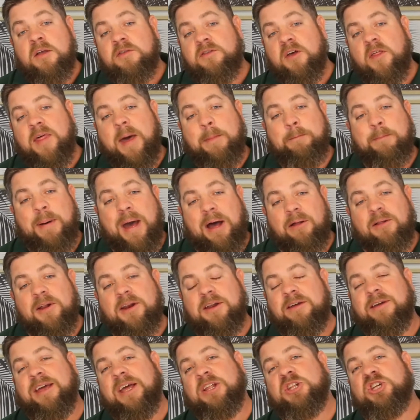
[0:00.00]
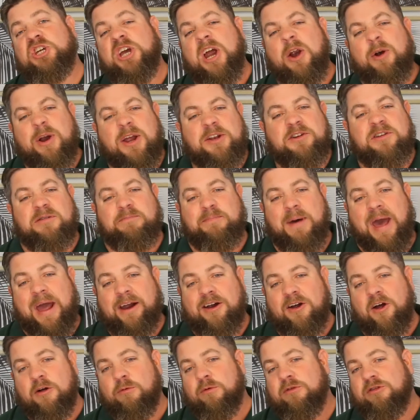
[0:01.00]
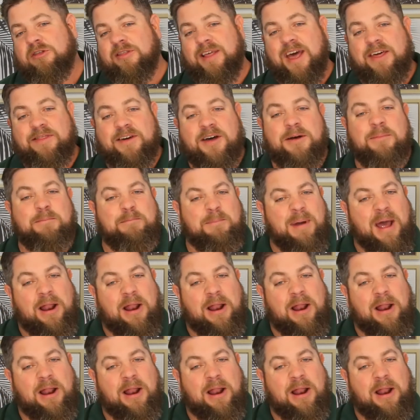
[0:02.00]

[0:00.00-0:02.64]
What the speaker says: So that palate, you get cherry and tobacco with leather,